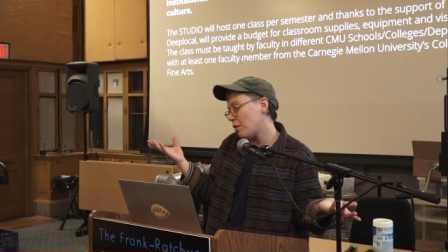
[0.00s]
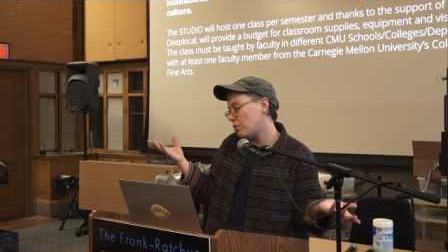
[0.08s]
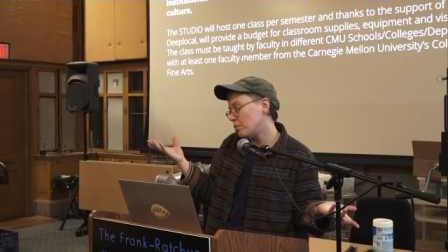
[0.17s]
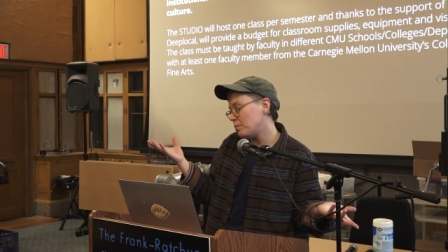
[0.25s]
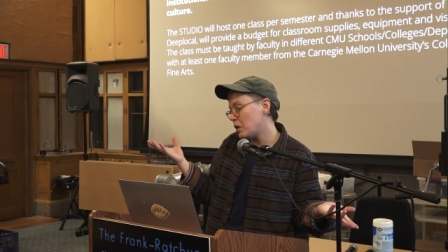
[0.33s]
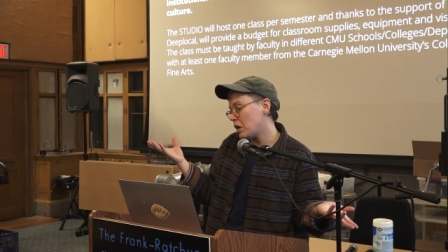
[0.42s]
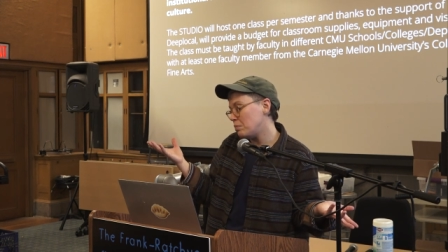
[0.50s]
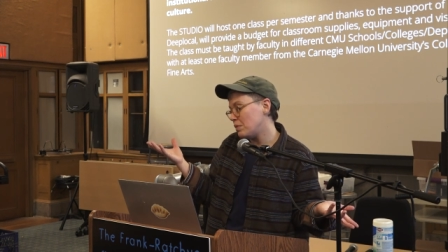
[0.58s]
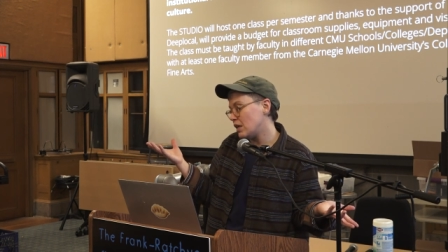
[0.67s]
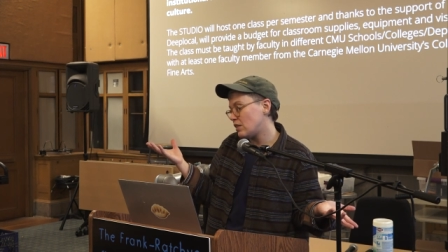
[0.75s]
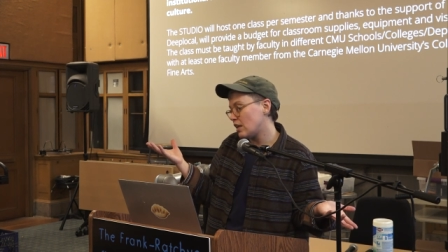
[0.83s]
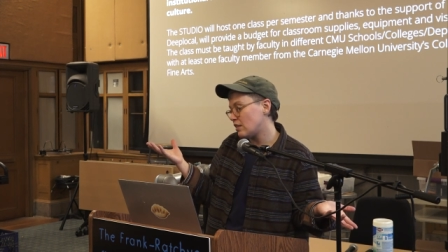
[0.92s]
will
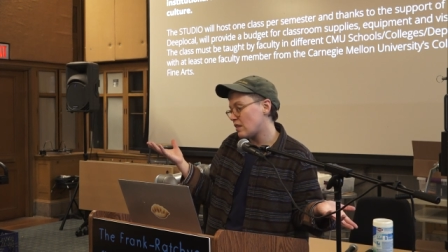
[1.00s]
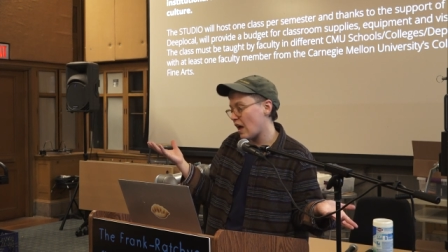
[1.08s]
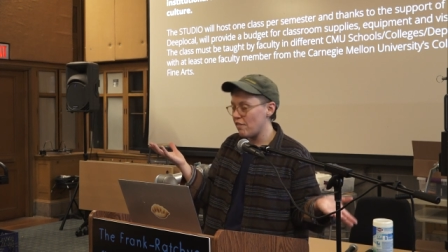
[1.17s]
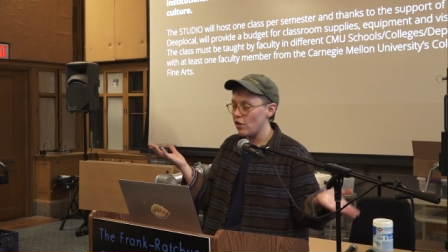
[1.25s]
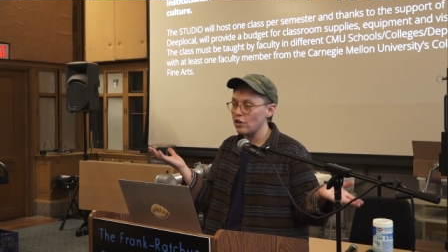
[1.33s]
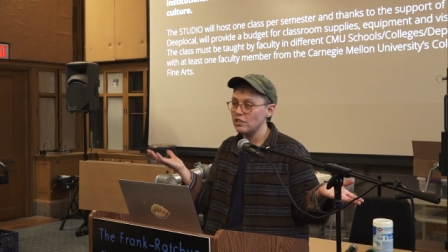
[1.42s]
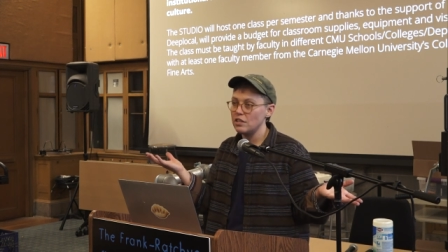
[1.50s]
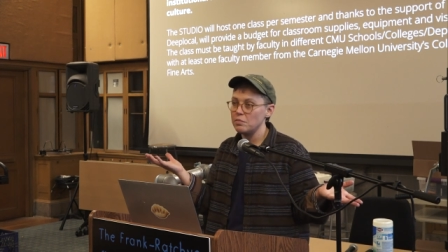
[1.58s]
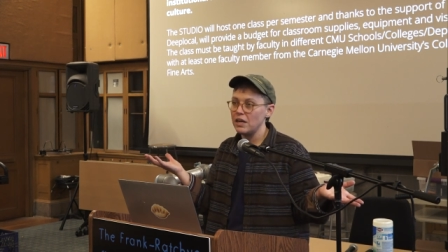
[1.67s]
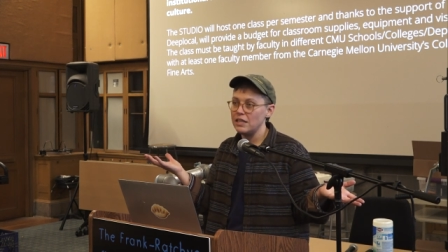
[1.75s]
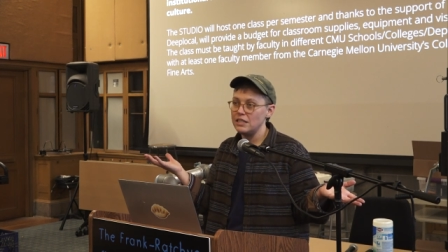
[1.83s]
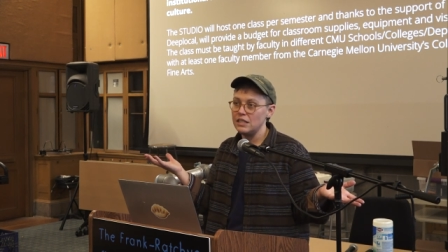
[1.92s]
admit that I've heard some
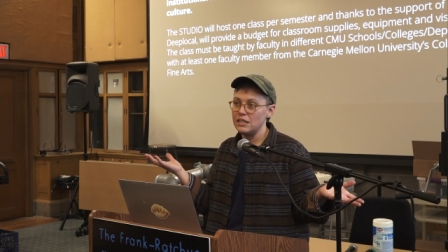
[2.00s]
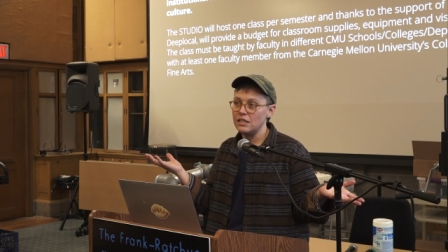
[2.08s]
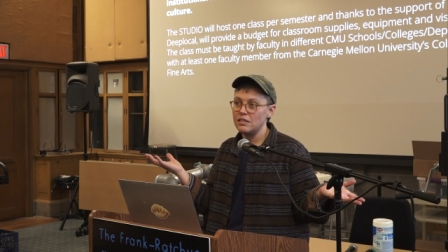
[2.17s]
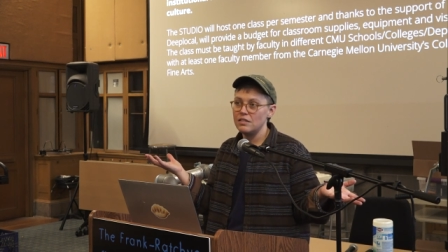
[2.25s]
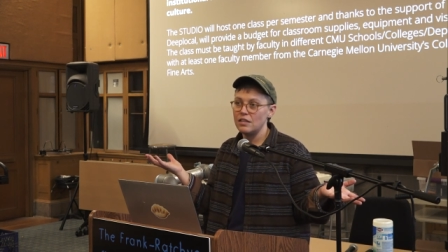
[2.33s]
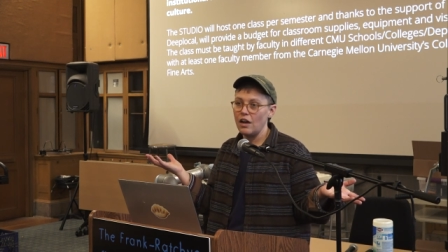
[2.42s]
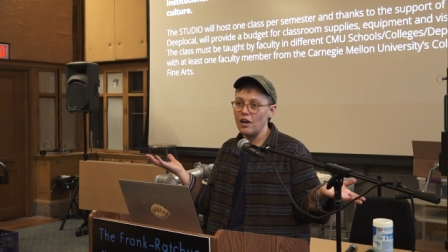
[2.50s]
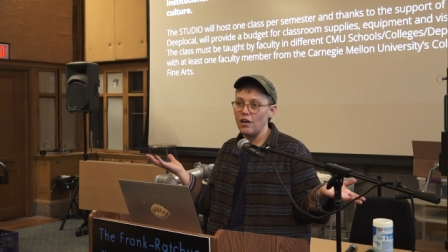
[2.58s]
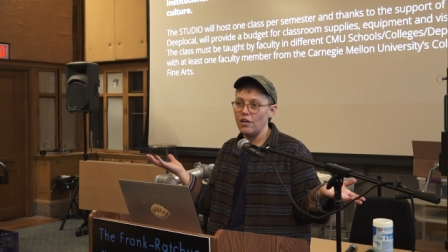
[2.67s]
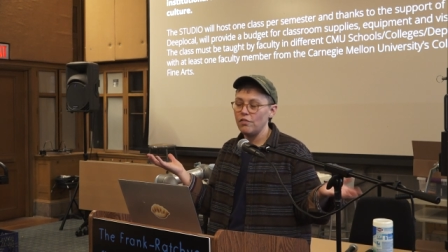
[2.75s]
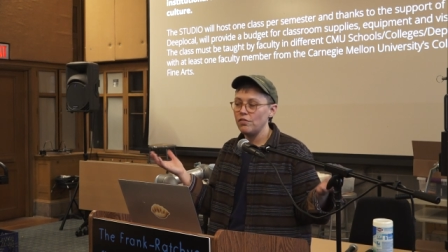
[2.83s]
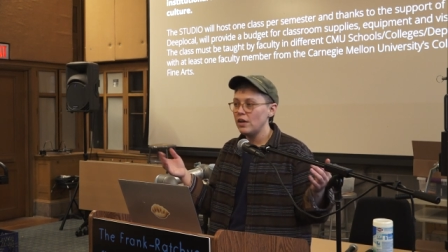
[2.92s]
ideas
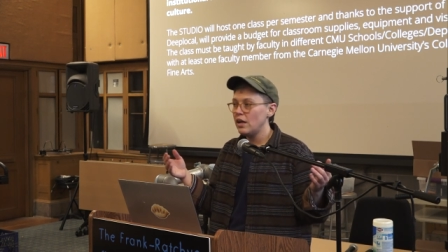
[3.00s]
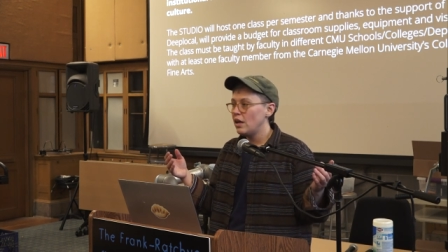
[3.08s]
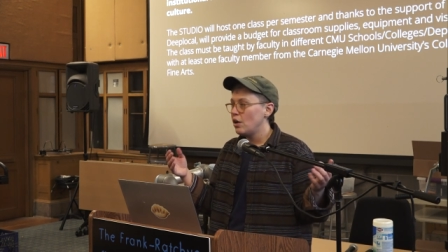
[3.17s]
of,